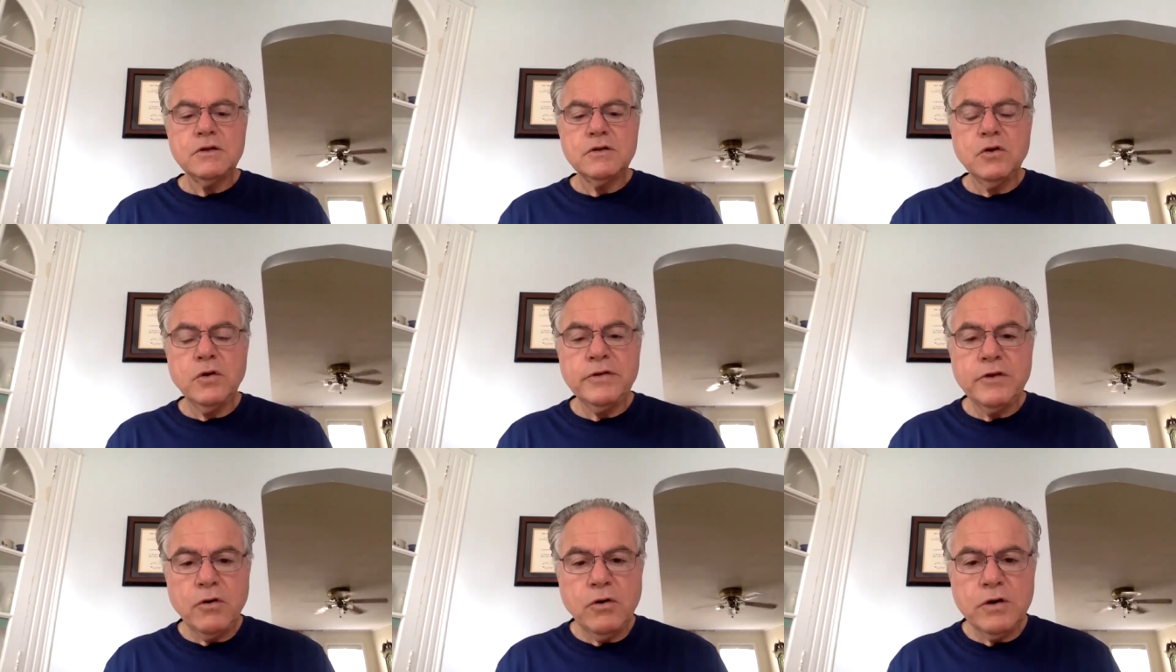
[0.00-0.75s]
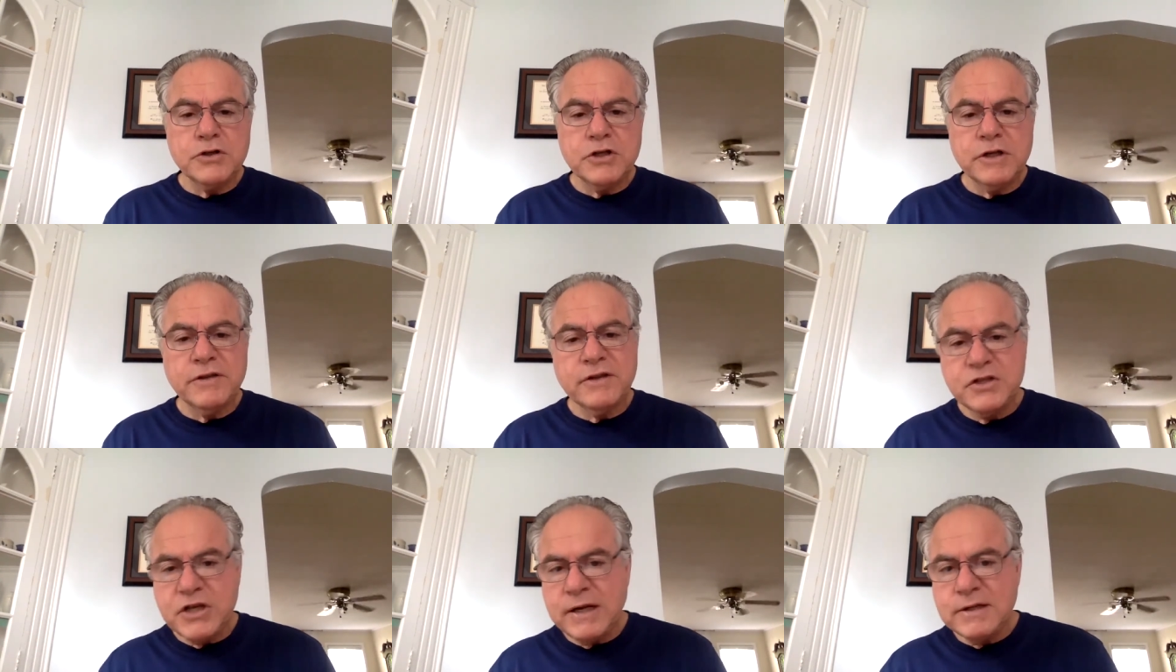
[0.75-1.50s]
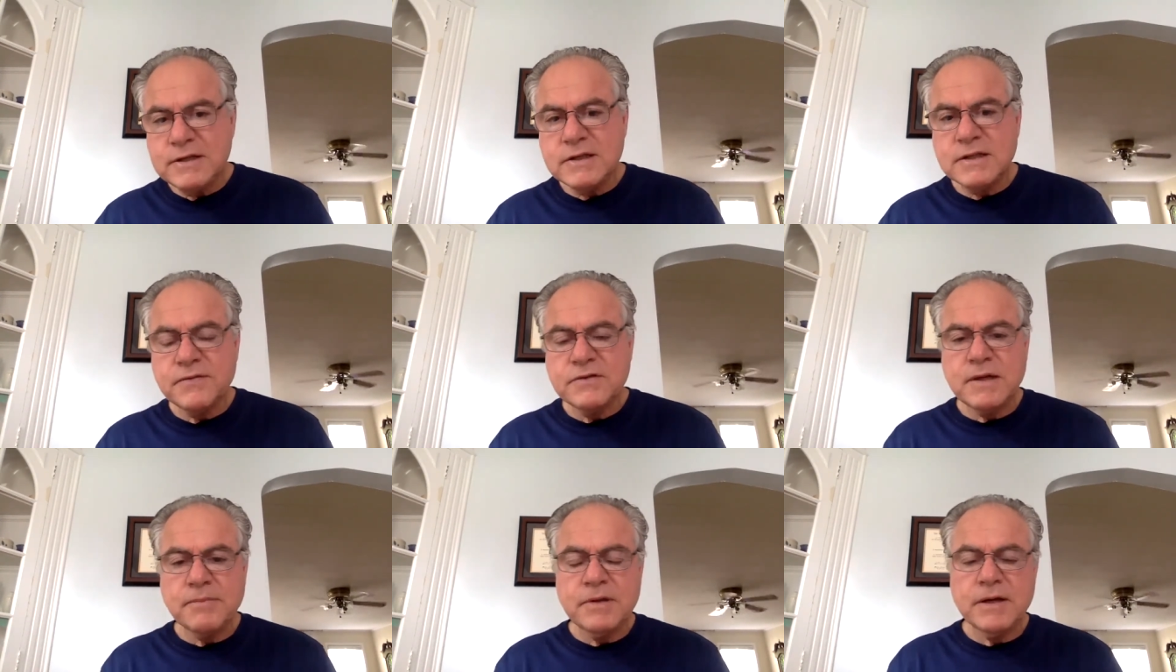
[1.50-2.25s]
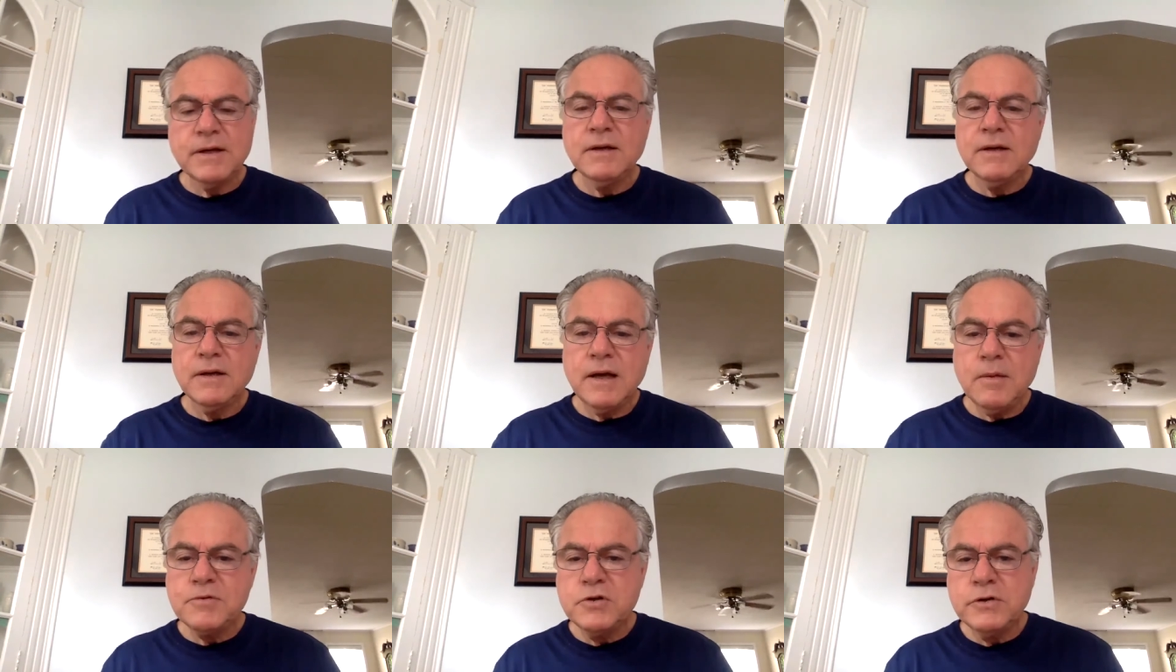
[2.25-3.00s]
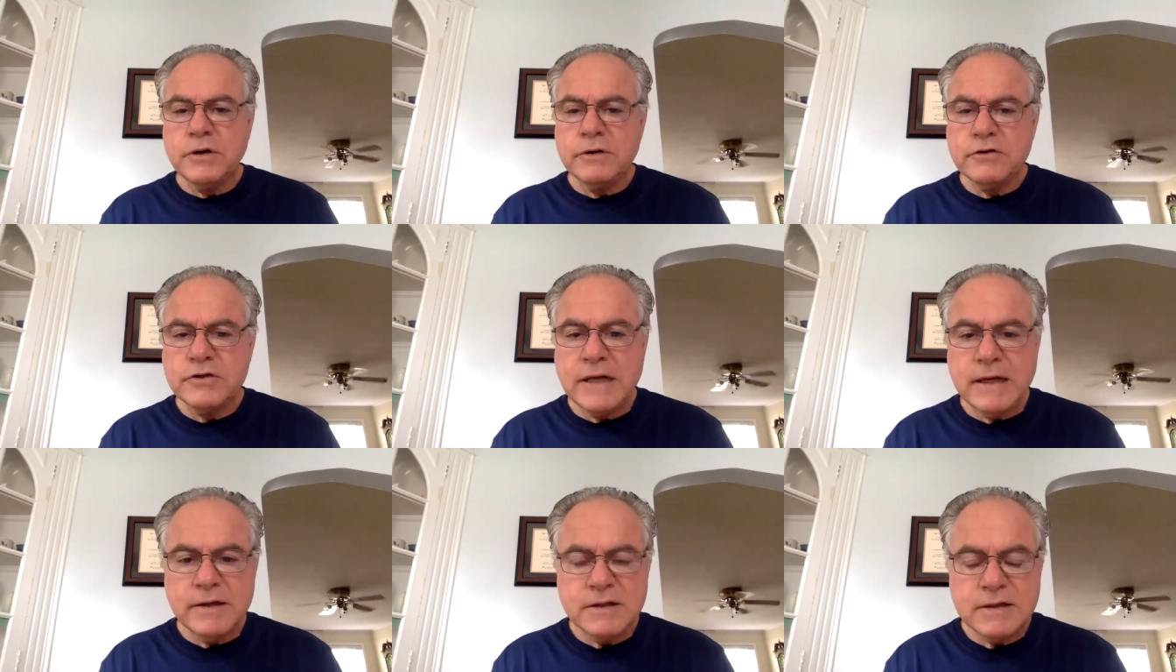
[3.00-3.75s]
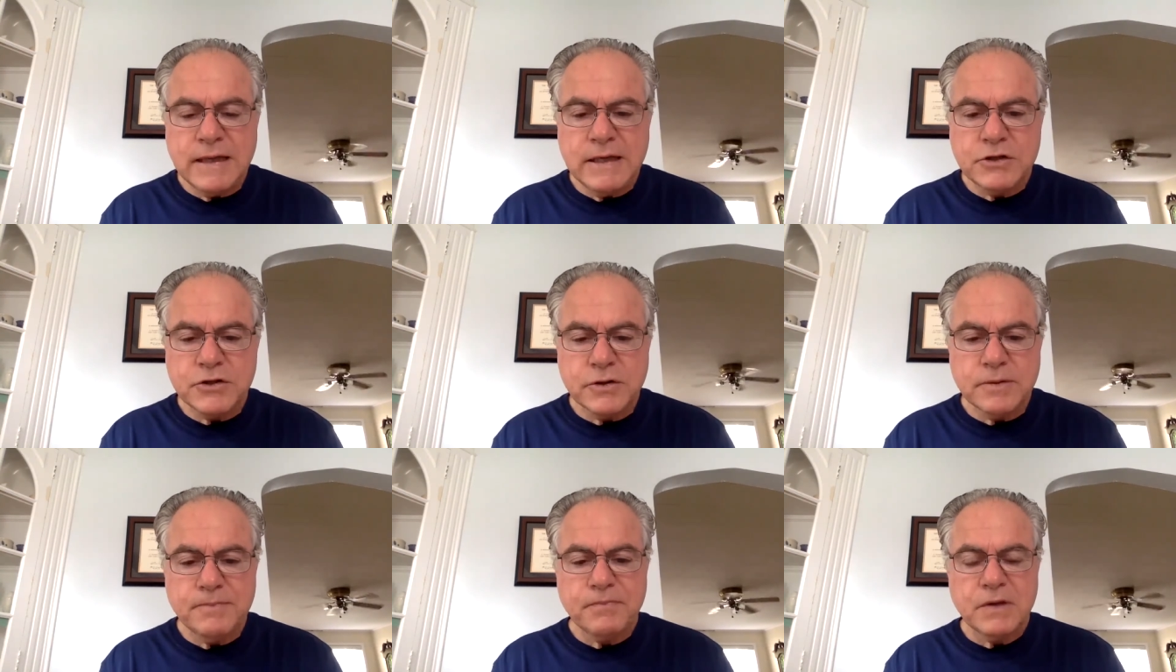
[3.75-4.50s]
Knowing the origin and the genesis of something helps you to understand its nature.